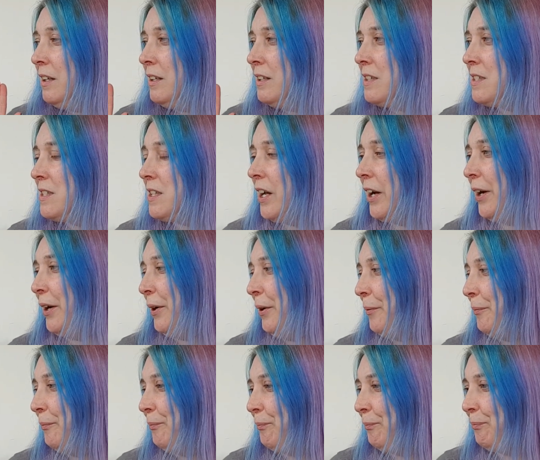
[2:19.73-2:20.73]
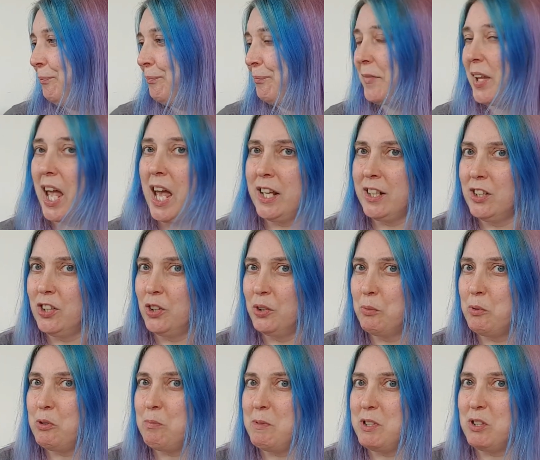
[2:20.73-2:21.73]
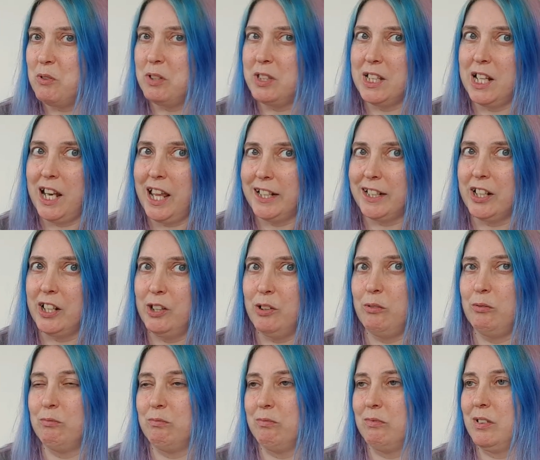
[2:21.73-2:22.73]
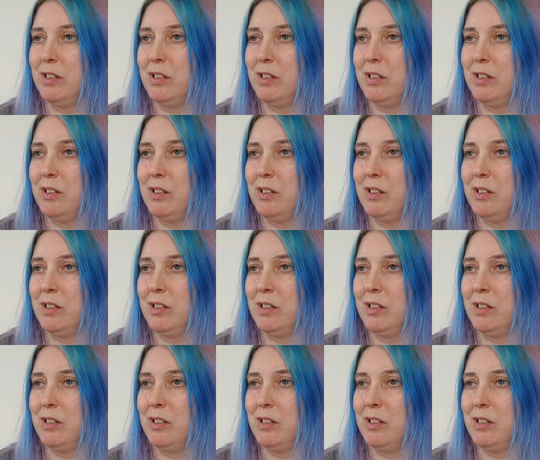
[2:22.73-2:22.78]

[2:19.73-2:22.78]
So, and along with me doing the Lego,